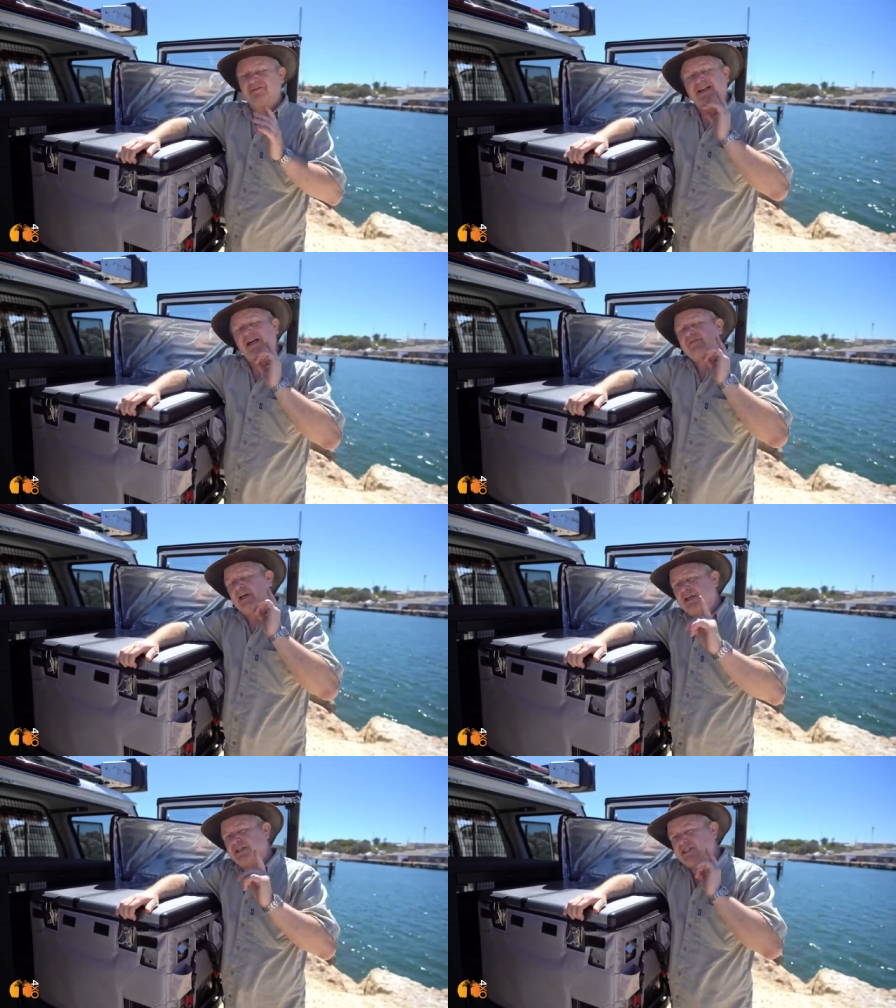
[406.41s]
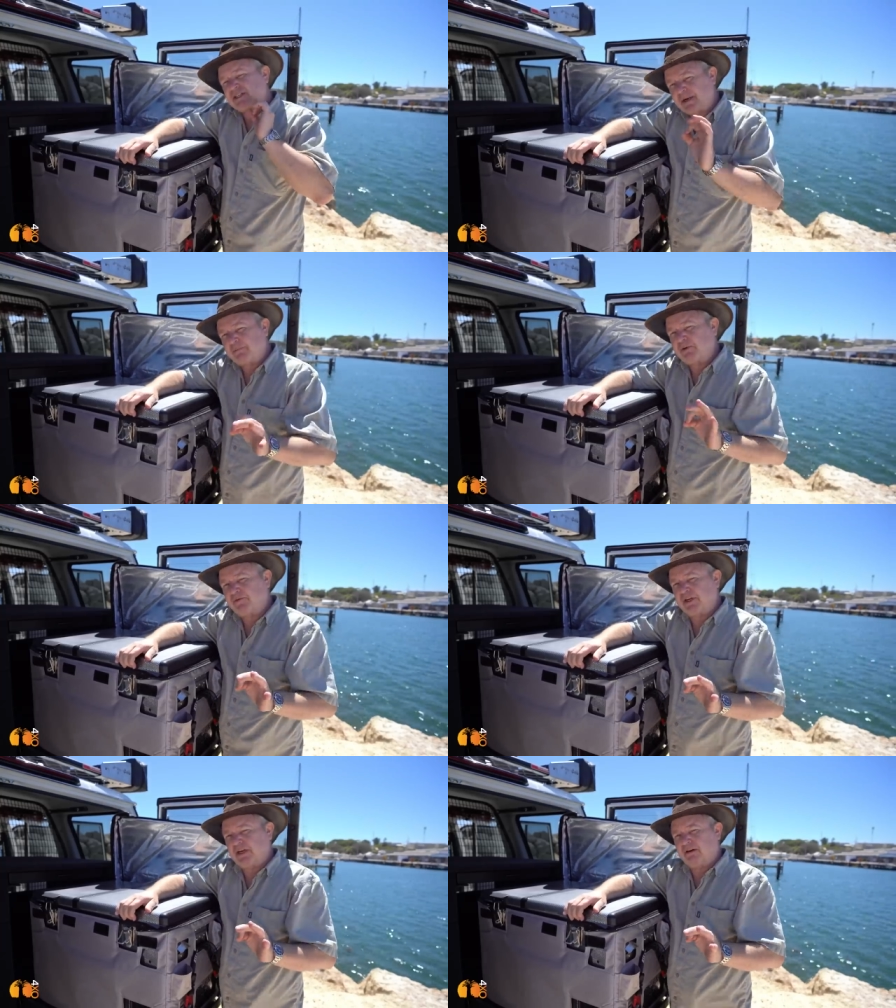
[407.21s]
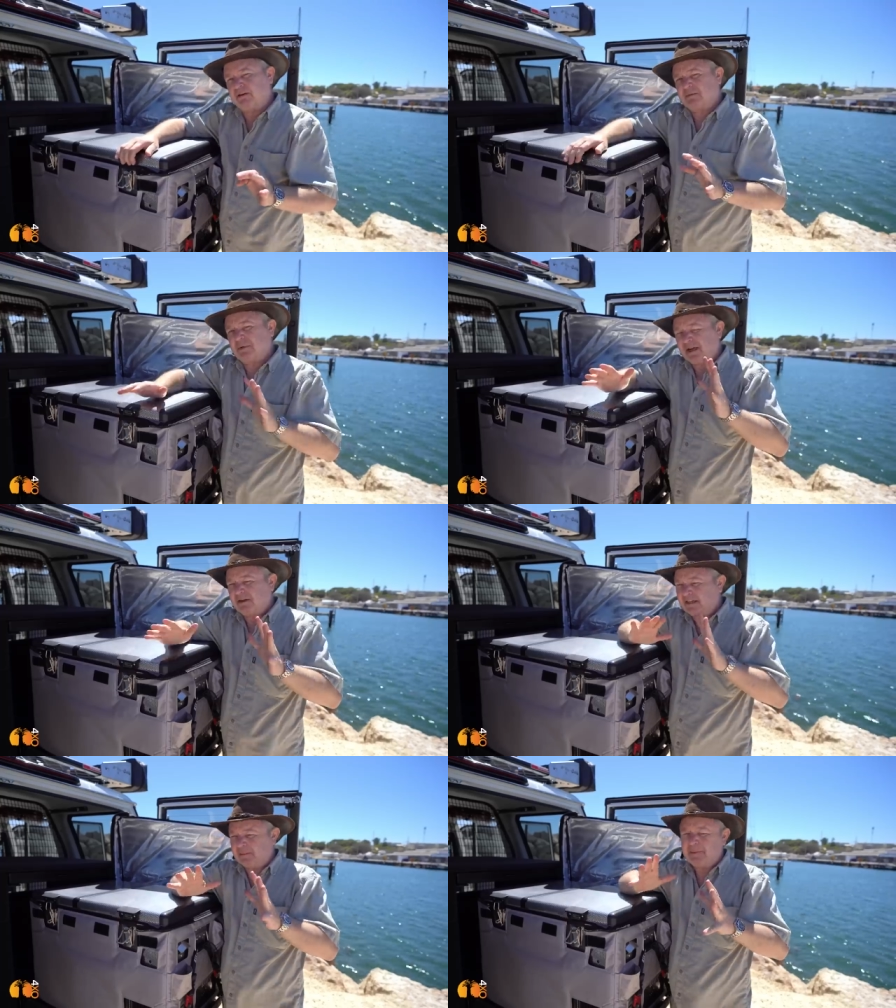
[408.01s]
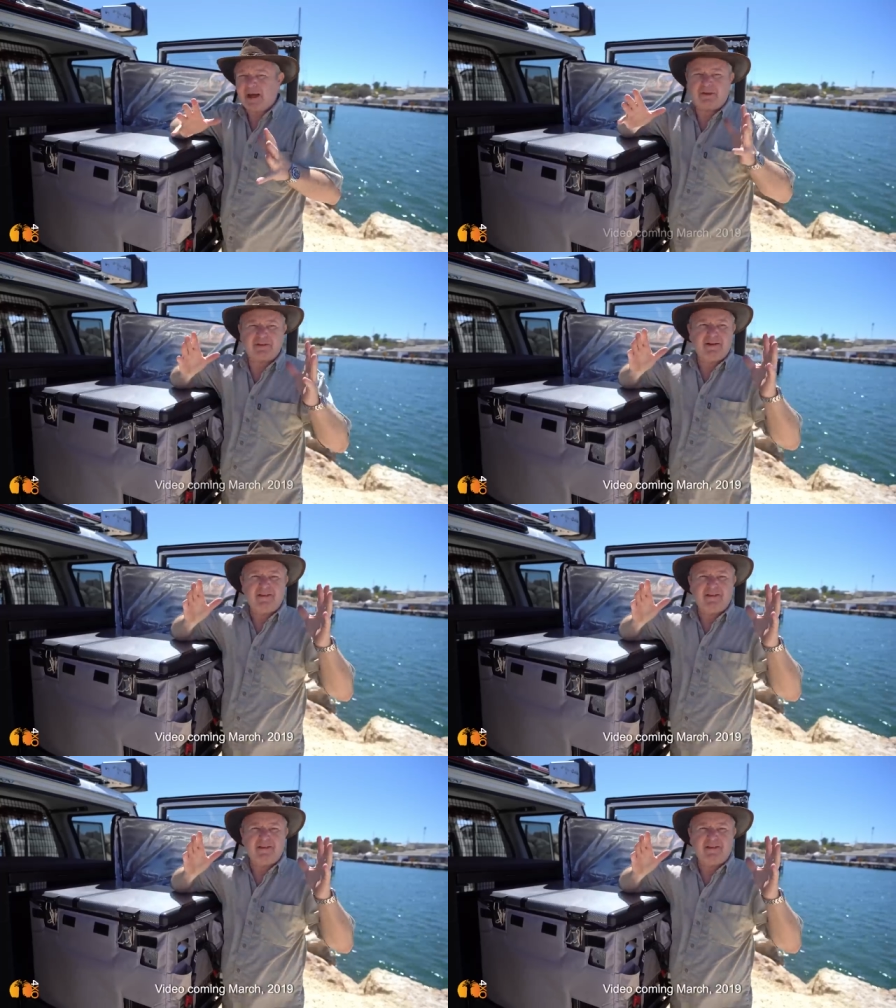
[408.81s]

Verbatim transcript: In fact, I've done a separate video. It's about a little bit about